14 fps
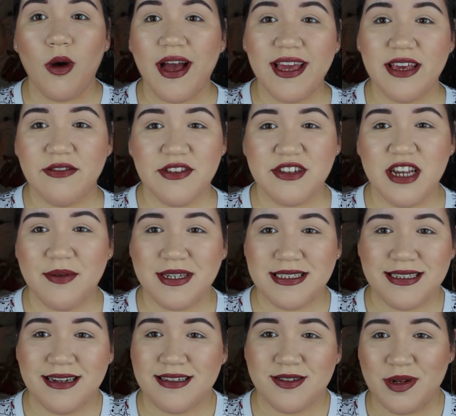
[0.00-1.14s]
Why every time I
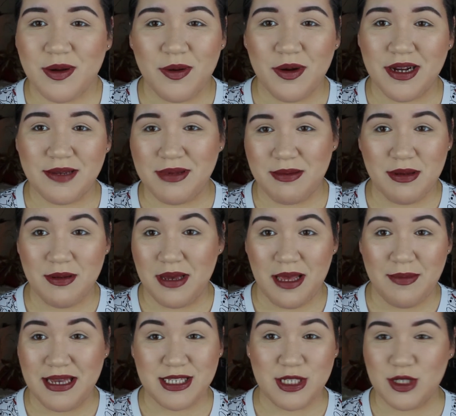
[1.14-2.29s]
start to record, people will
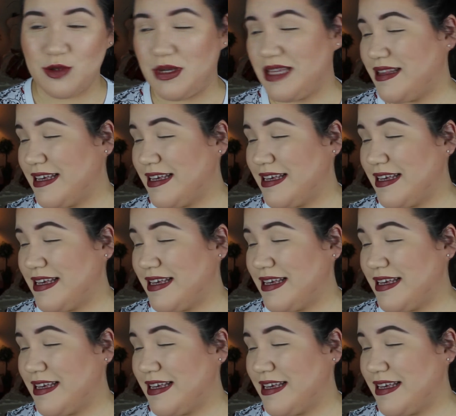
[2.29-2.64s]
message me